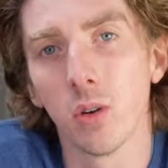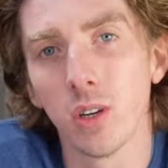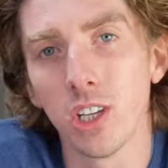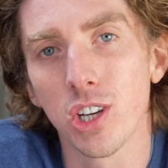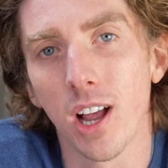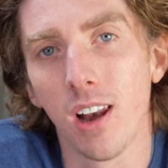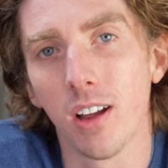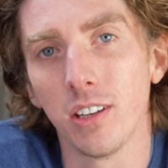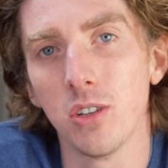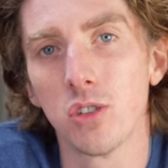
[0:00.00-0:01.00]
only channel
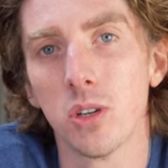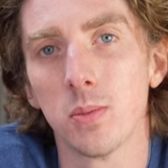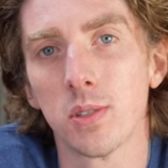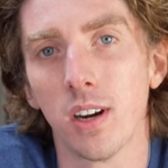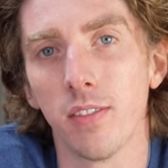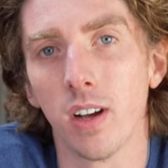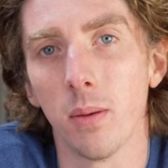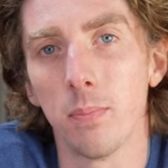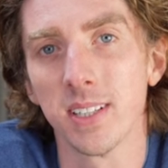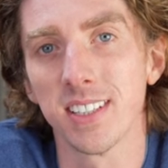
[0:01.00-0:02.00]
on YouTube serving
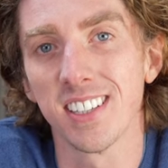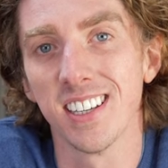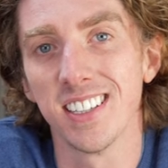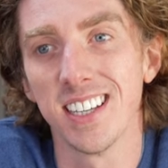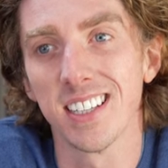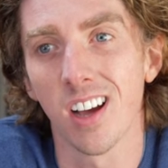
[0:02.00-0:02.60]
up business ideas